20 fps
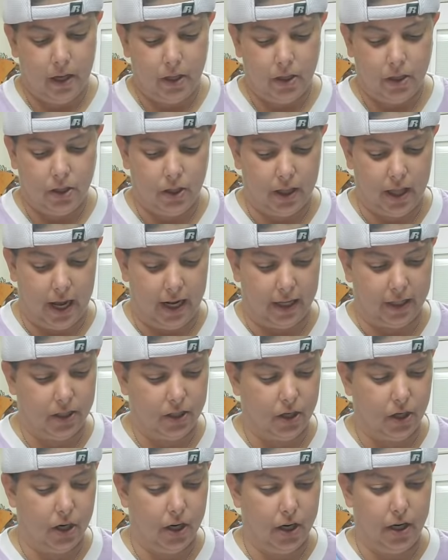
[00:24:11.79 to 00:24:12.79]
so that it's
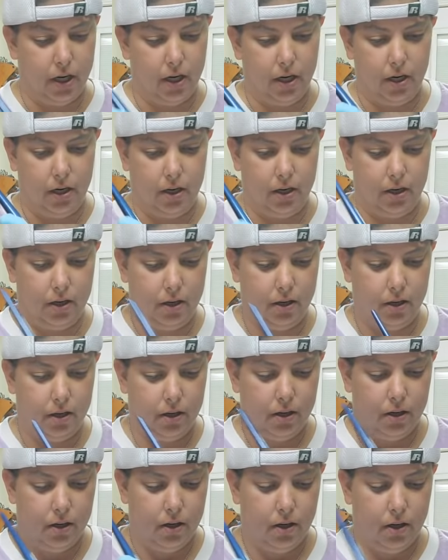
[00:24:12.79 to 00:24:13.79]
good,
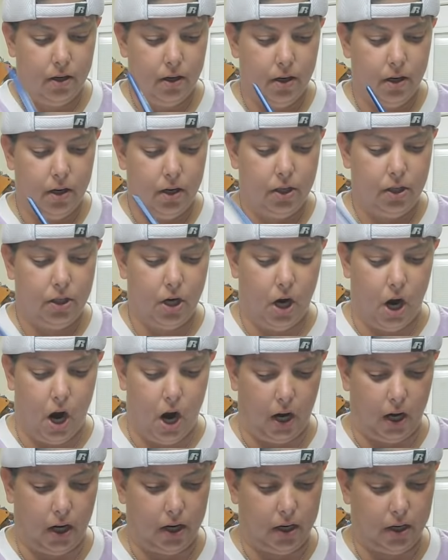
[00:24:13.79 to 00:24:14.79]

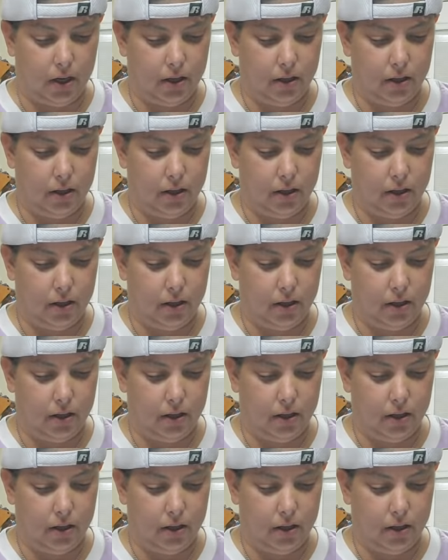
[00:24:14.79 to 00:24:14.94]
dark,